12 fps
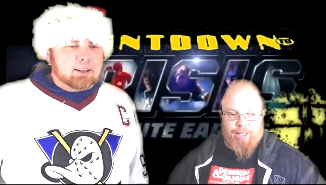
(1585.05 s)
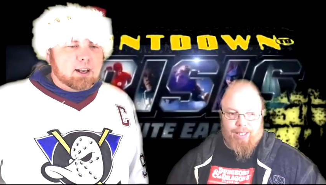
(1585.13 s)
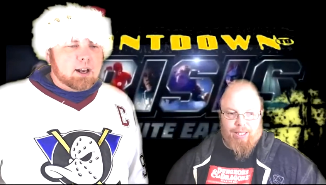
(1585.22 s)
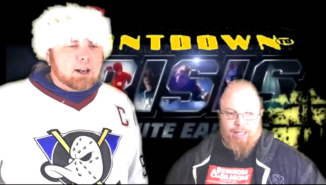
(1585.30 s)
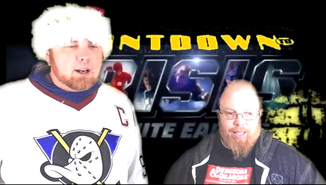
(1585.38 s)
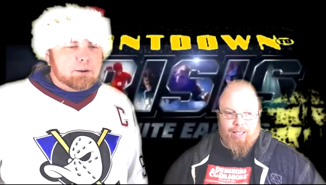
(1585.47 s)

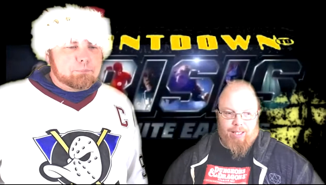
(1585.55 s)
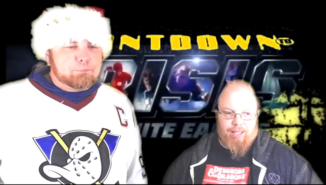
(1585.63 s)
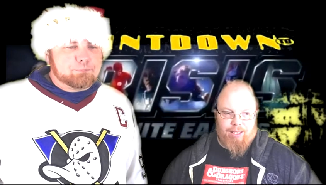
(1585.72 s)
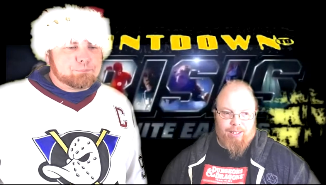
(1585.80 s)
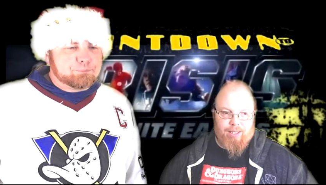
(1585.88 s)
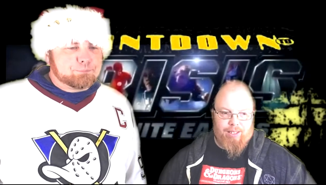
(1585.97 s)
Speaker 1: I
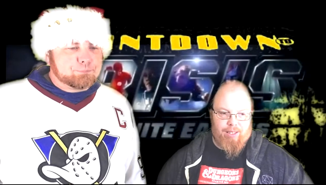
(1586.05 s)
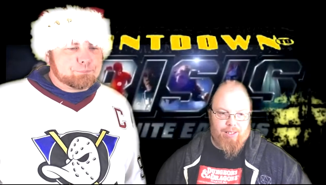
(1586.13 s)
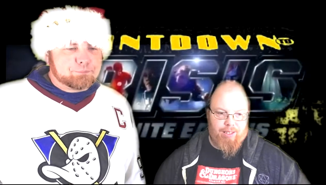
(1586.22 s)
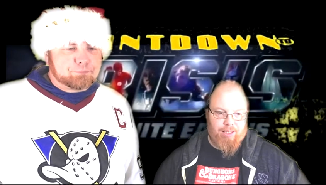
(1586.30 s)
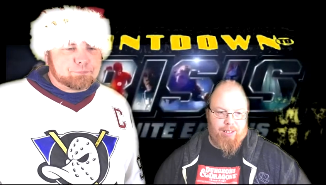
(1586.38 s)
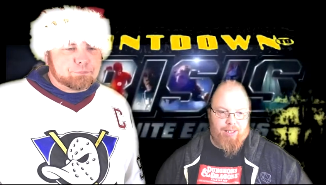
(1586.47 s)

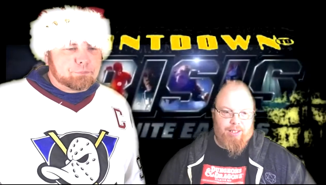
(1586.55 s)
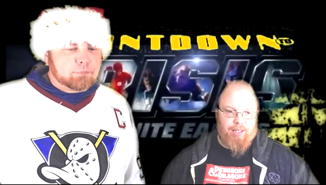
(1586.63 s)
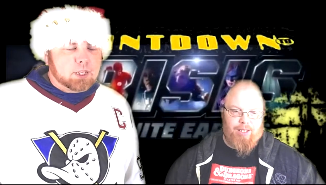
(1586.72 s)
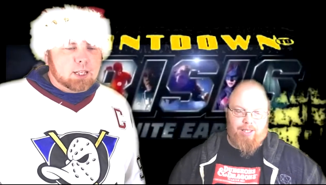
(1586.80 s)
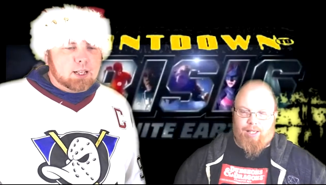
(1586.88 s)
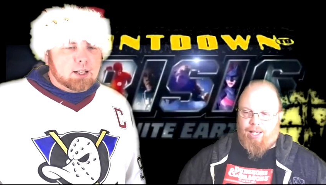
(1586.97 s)

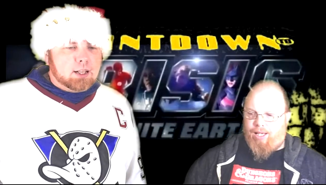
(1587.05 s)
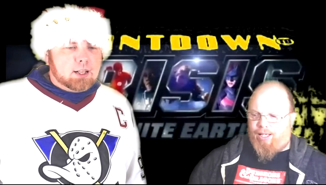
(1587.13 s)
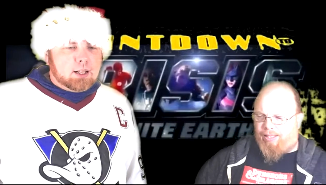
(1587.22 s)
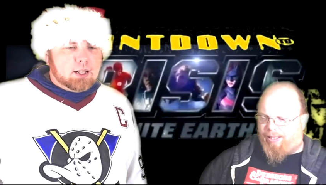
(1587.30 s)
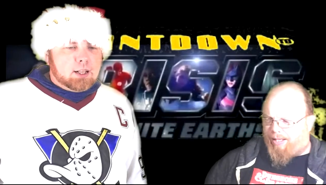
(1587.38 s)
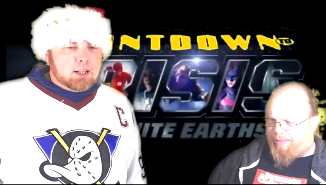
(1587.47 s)

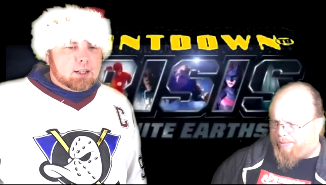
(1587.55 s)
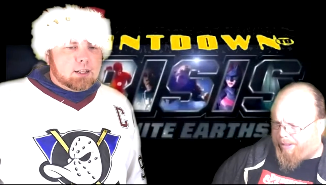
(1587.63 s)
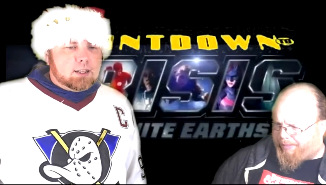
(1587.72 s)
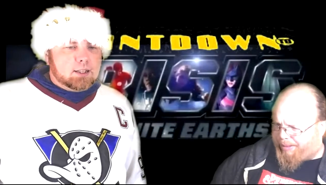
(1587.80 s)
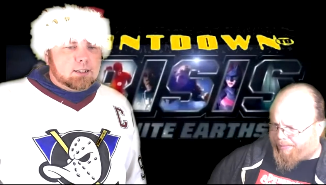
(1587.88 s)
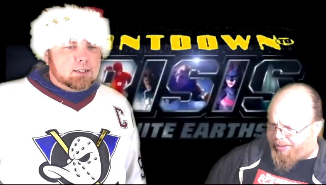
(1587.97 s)

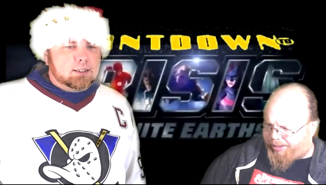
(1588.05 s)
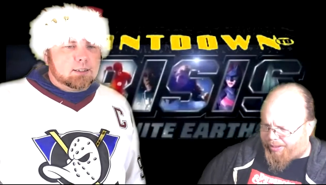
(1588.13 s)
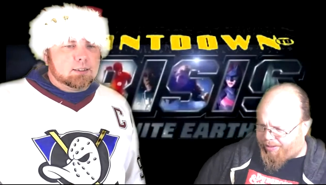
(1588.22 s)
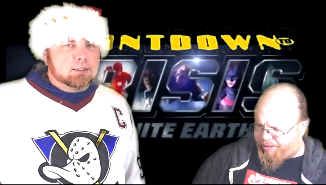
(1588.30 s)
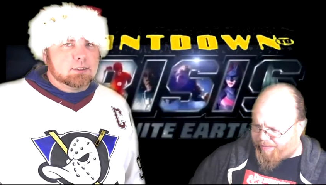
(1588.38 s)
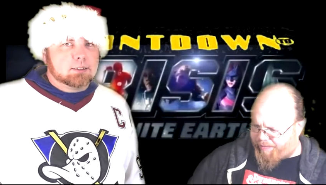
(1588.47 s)
mean, I'm
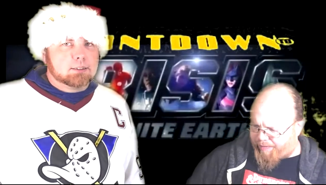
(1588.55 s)
thinking of,